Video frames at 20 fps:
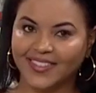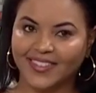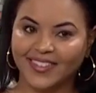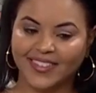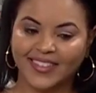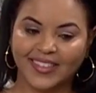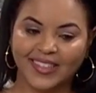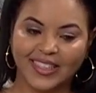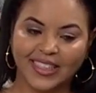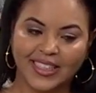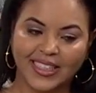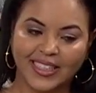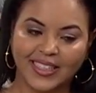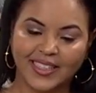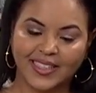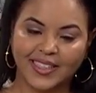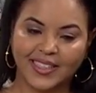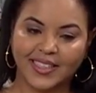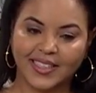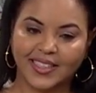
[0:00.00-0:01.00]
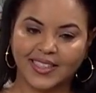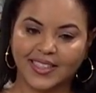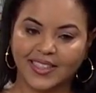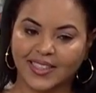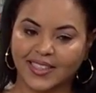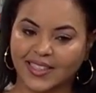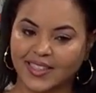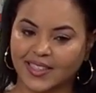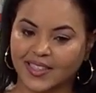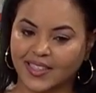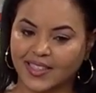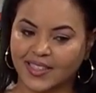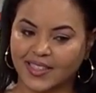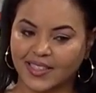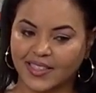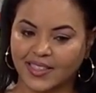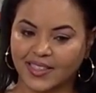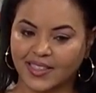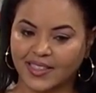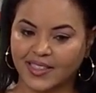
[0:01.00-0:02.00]

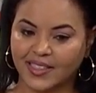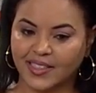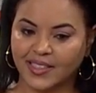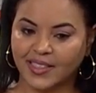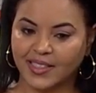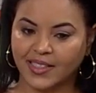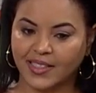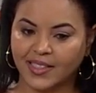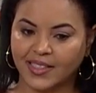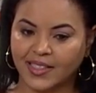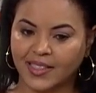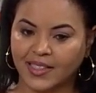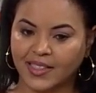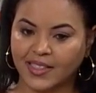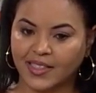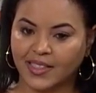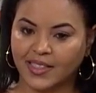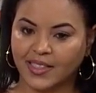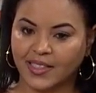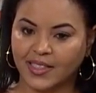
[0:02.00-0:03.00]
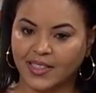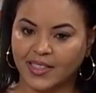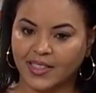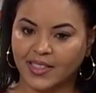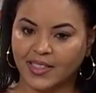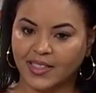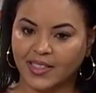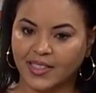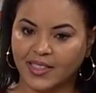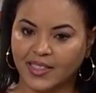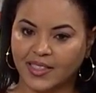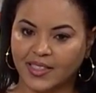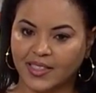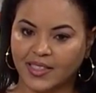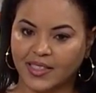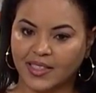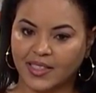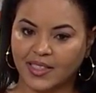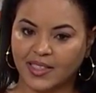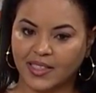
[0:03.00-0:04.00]

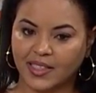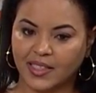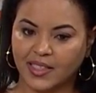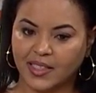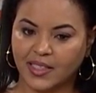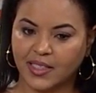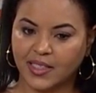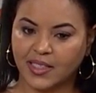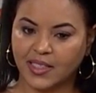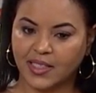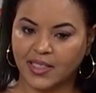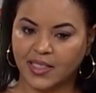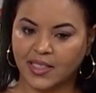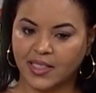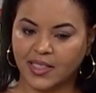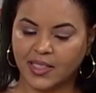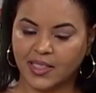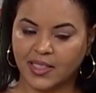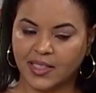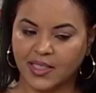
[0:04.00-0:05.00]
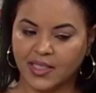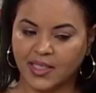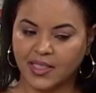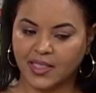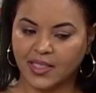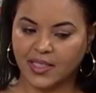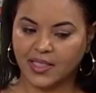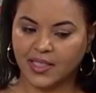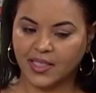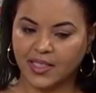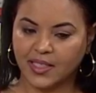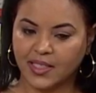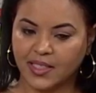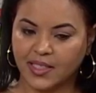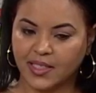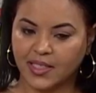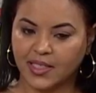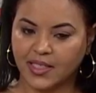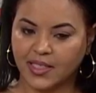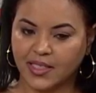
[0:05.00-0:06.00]

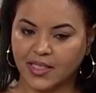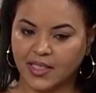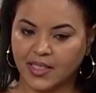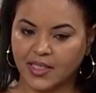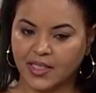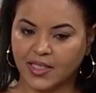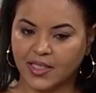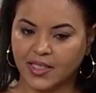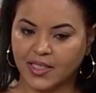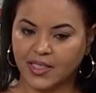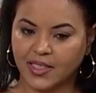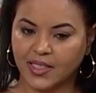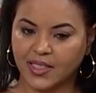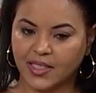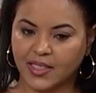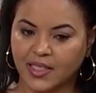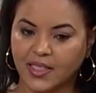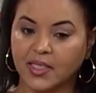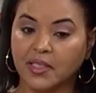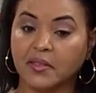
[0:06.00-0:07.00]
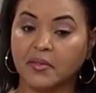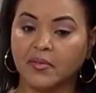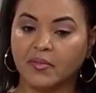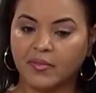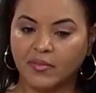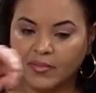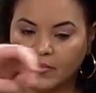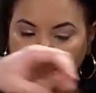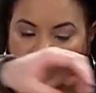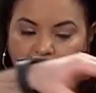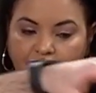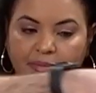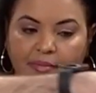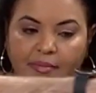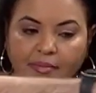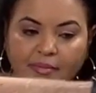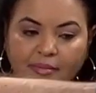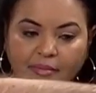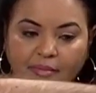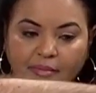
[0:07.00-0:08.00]
The person shown says nothing.